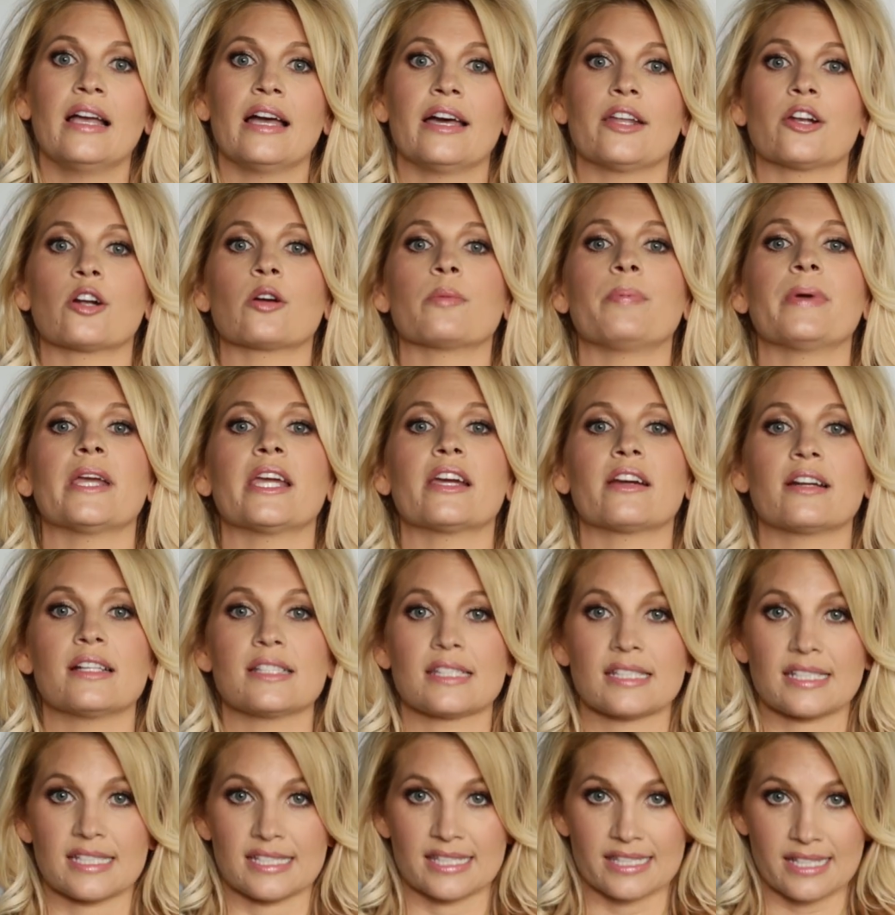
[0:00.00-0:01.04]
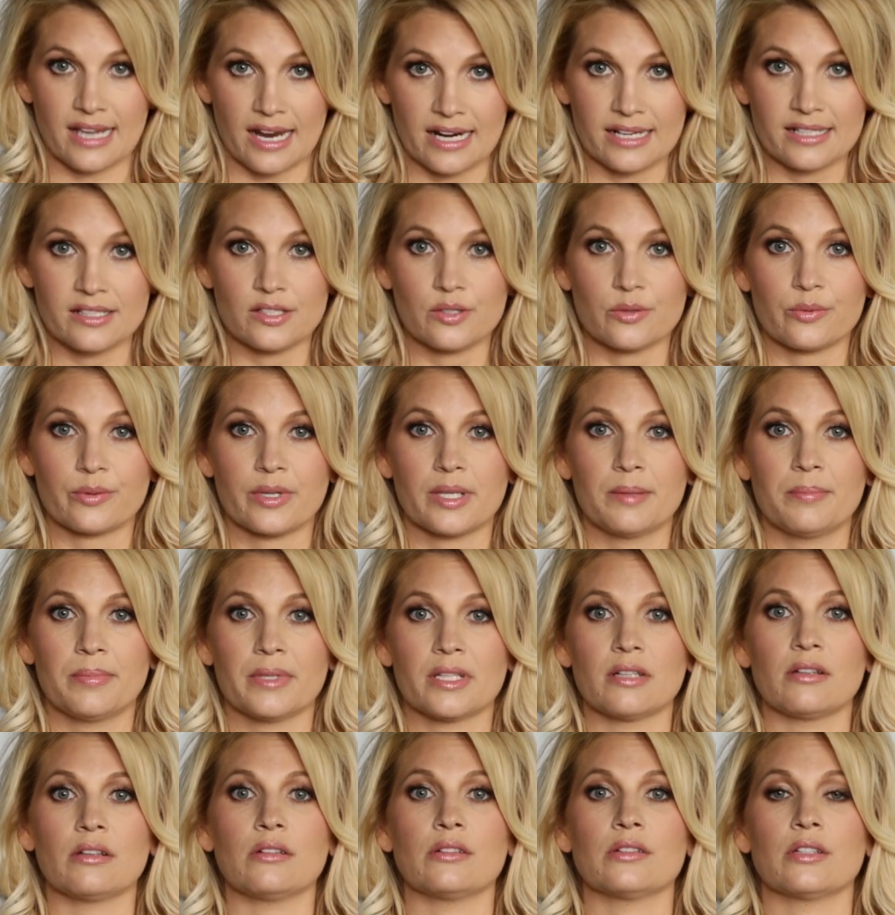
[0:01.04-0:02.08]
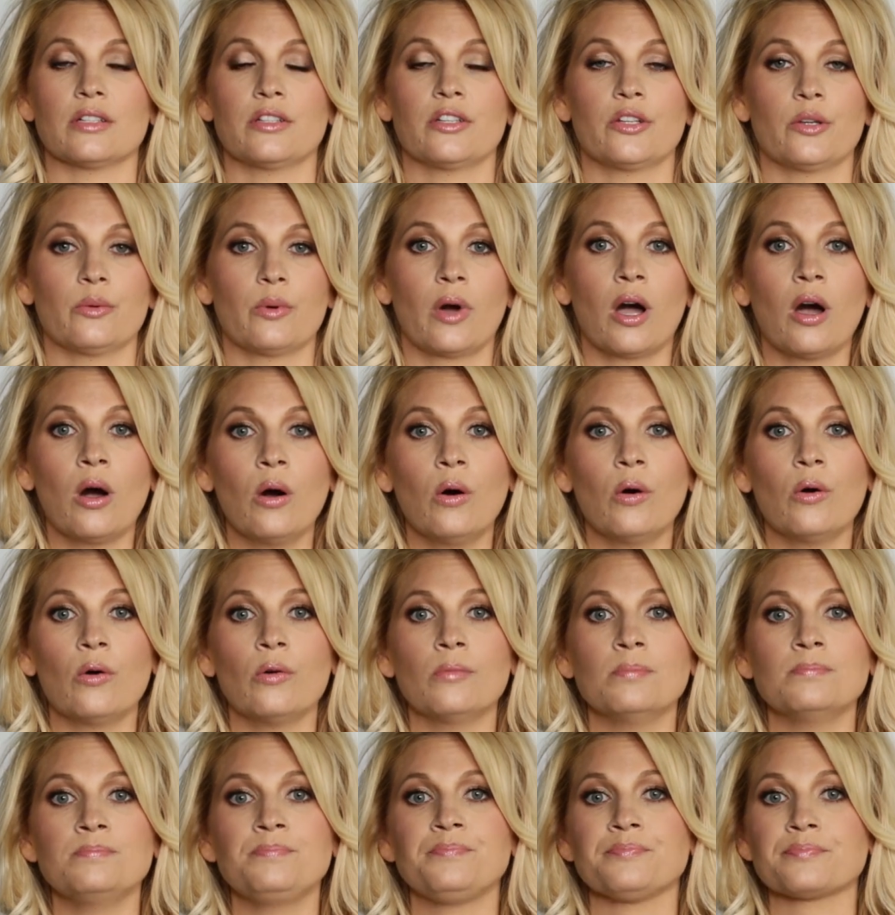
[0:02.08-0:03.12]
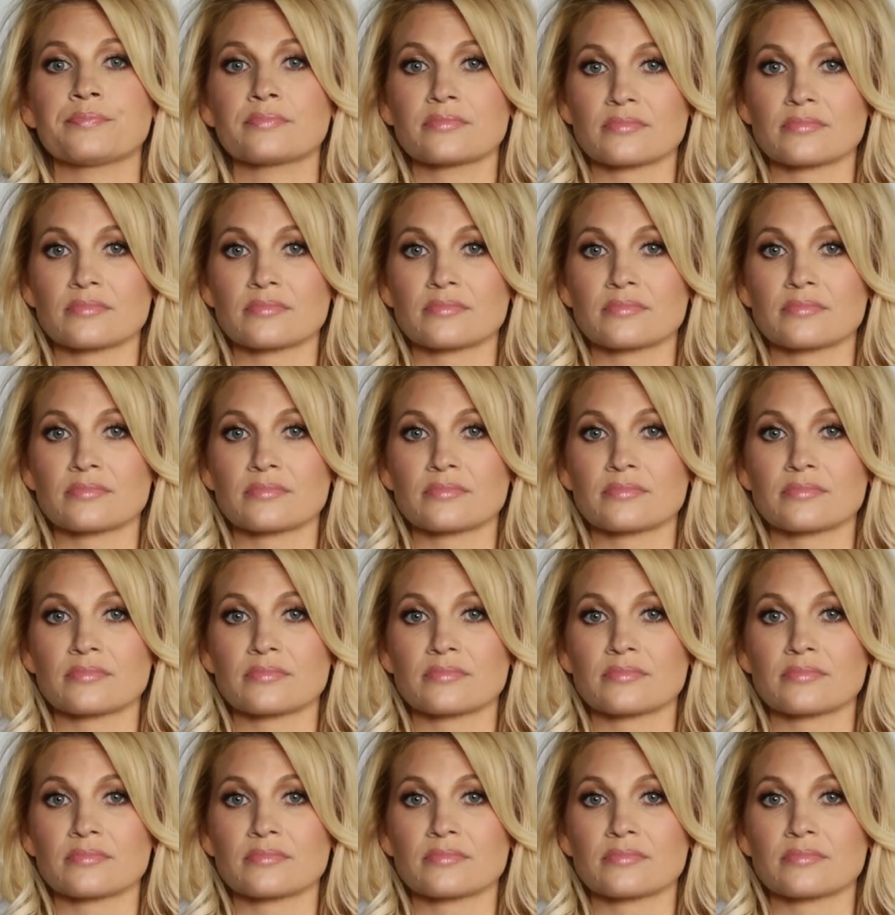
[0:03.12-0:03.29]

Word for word: And her parents decided to rebuild a new home.